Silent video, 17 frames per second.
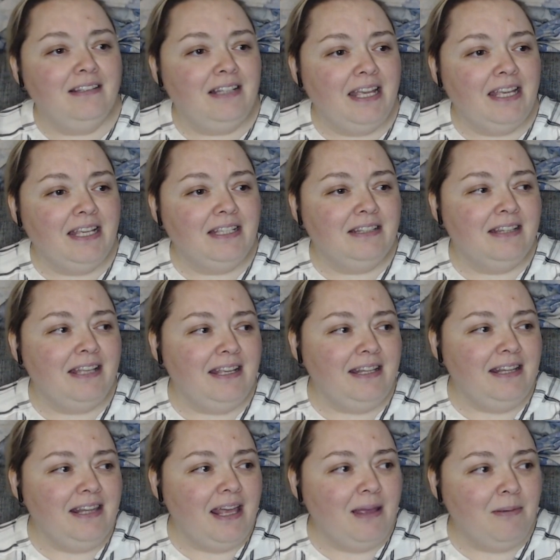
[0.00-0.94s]
like,
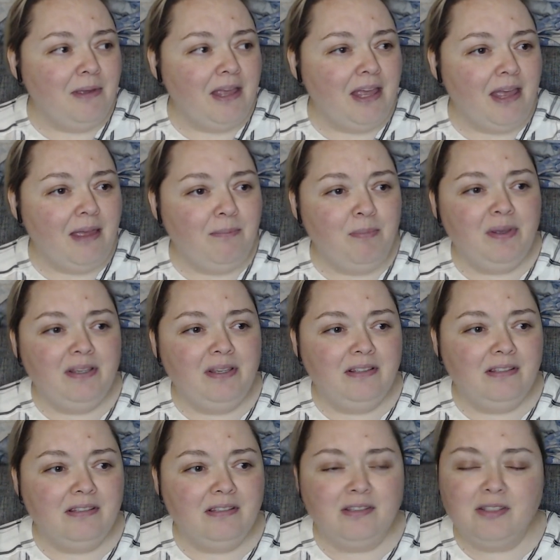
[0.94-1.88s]
that
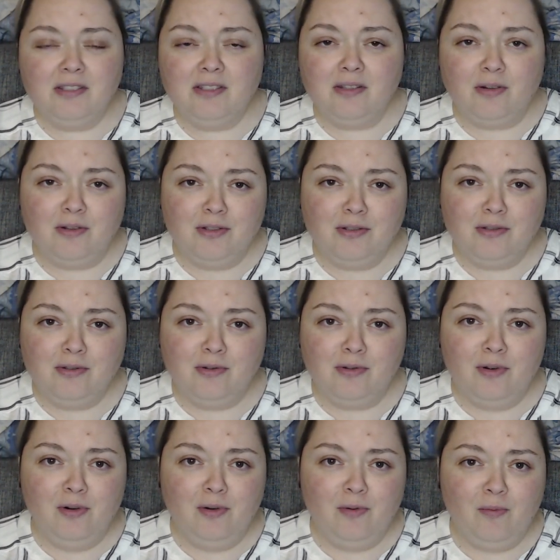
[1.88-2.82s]
happens so
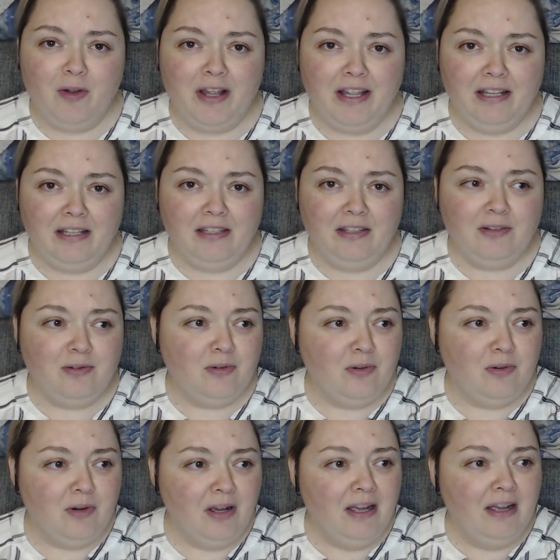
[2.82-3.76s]
soon when
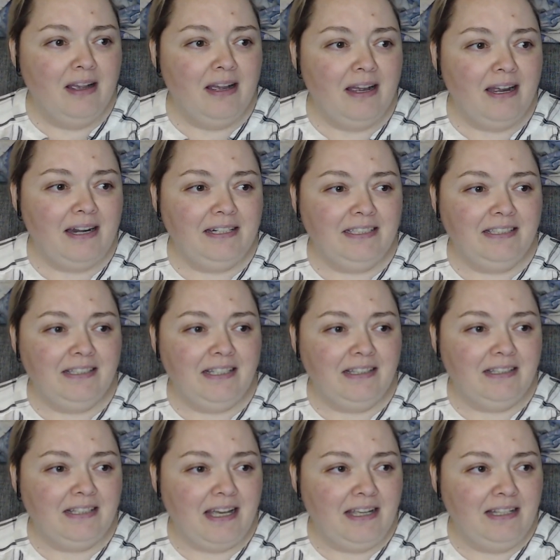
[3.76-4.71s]
you are in
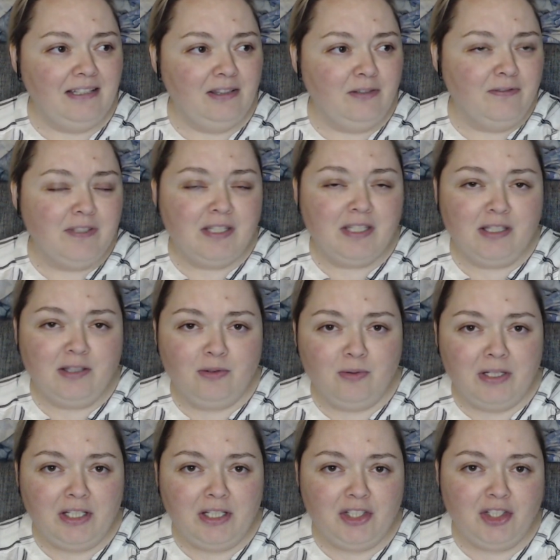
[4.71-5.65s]
that kind of
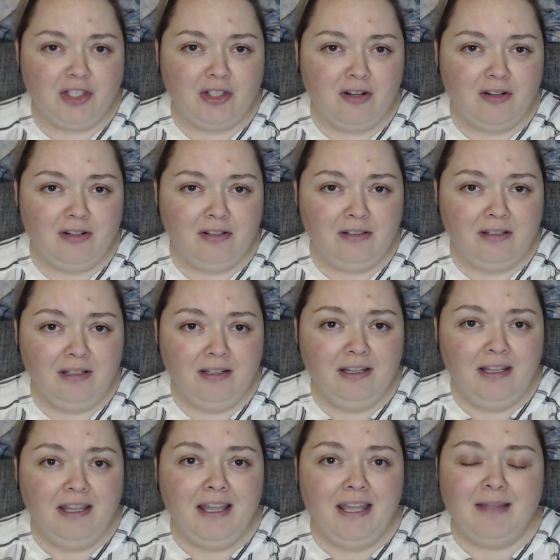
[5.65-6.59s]
situation.
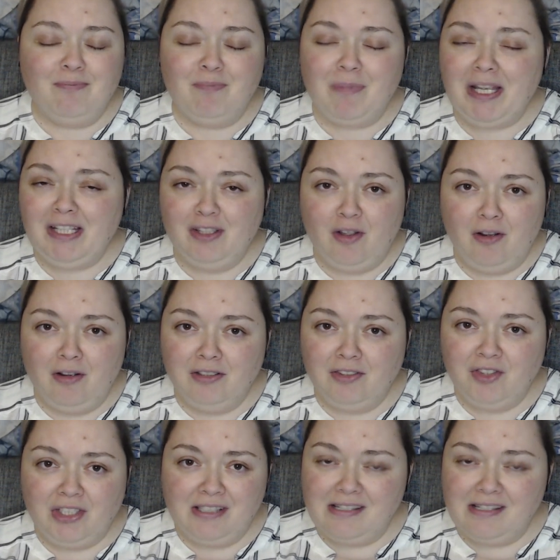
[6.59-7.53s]
My
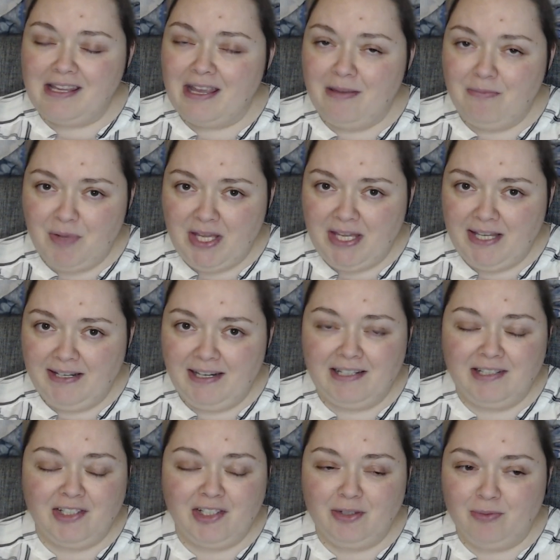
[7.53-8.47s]
dog just came in
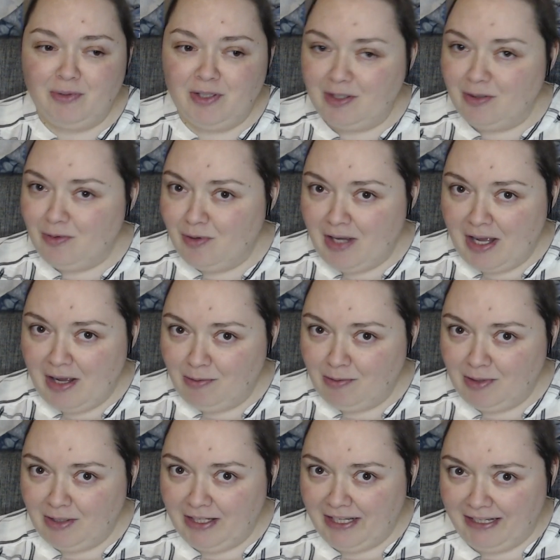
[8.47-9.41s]
and she wanna go
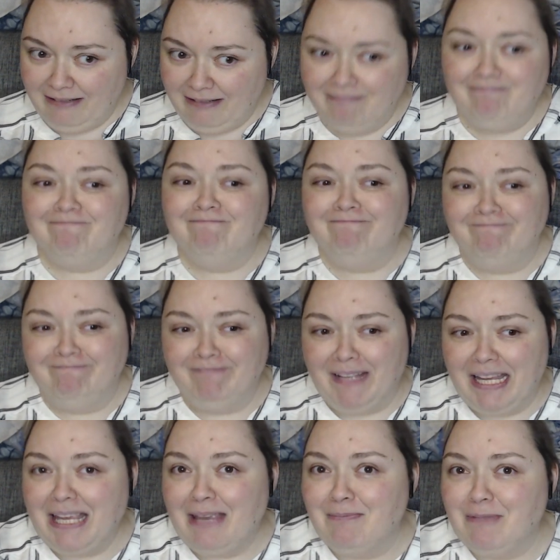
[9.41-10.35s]
out again.
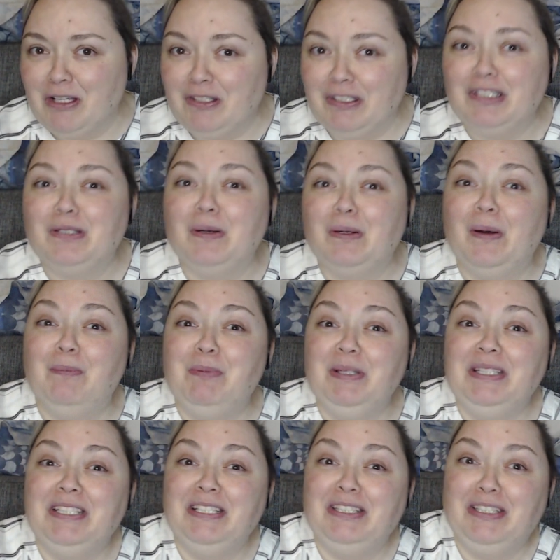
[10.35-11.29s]
I am going to
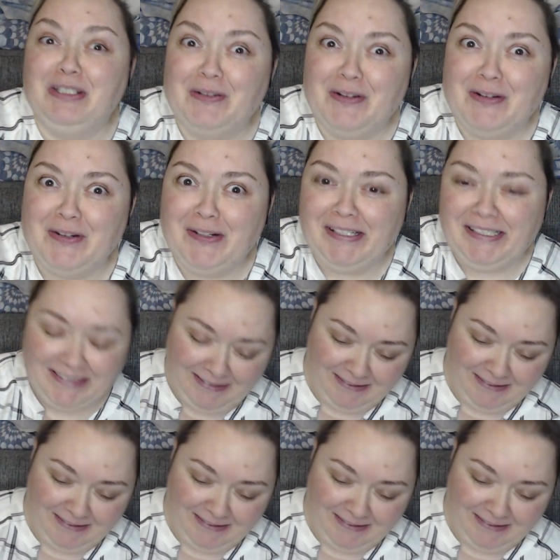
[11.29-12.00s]
open the door.